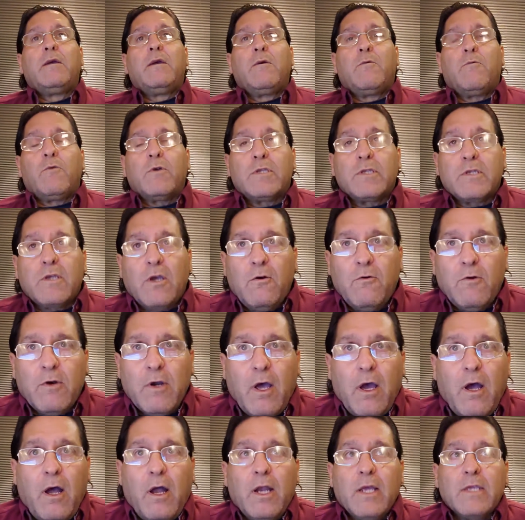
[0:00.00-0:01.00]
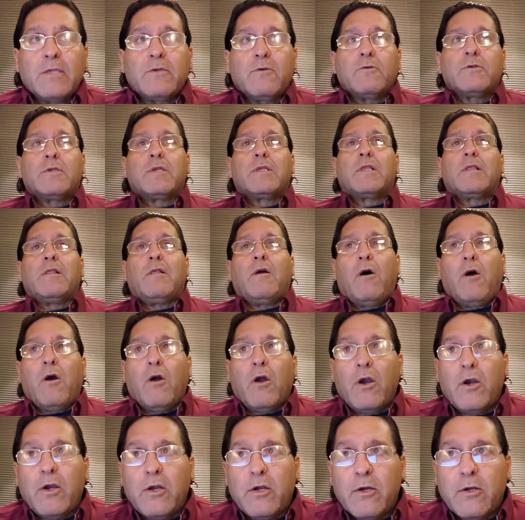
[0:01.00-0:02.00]
what's going on. So it's a little
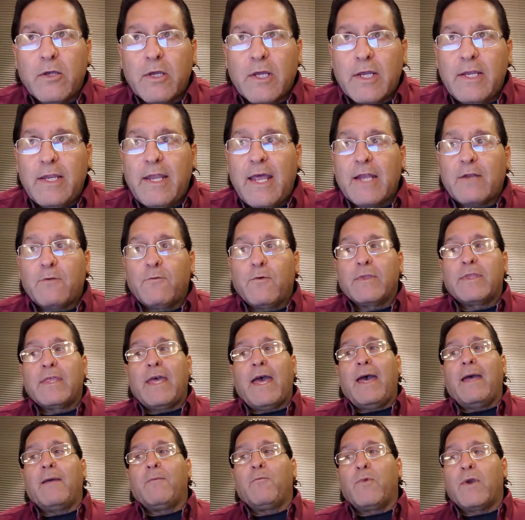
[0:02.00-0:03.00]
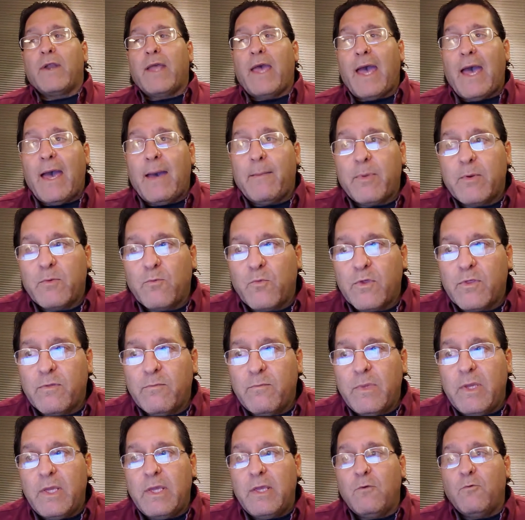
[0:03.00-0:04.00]
harder to connect with that. And what happened with
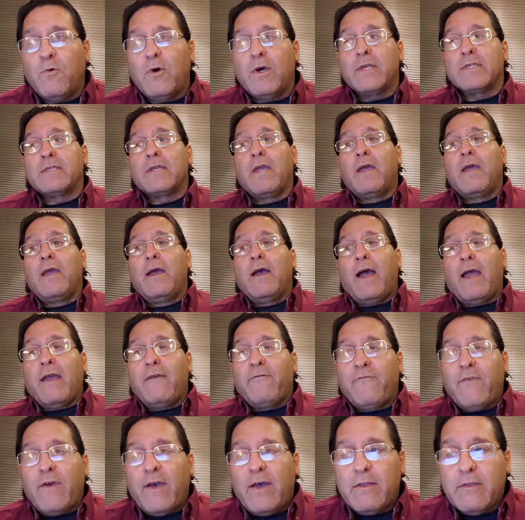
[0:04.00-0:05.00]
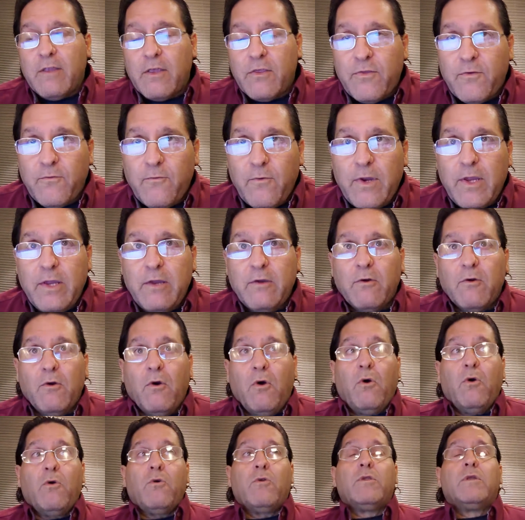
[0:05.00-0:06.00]
me was I found the
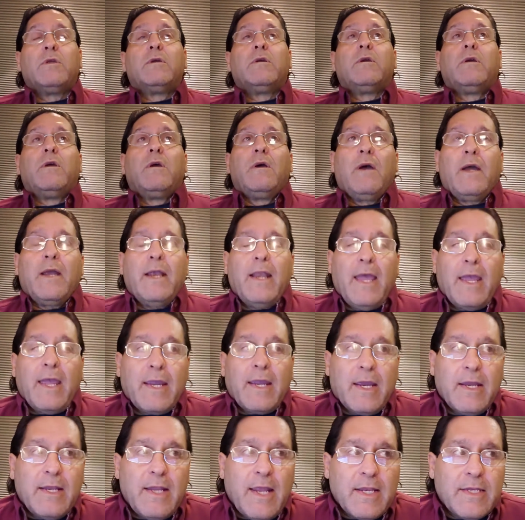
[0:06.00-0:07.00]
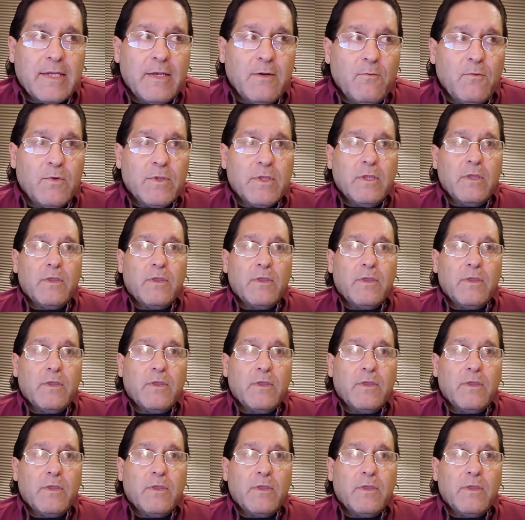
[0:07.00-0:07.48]
3-year-old and I connected with the